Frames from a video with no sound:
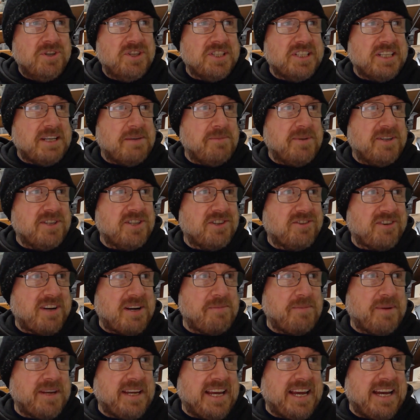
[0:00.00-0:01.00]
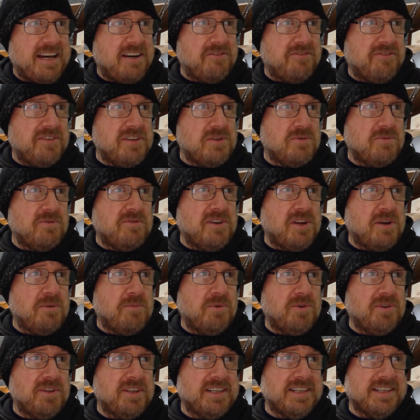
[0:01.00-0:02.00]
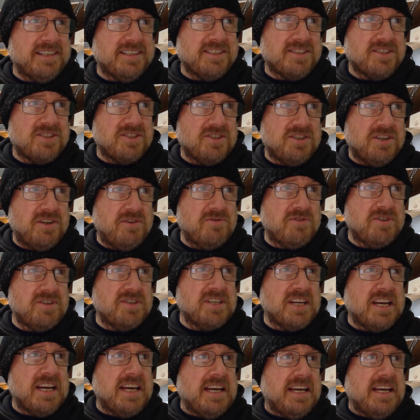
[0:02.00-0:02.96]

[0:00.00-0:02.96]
Some are scrappy outfits with no more than a dozen soldiers.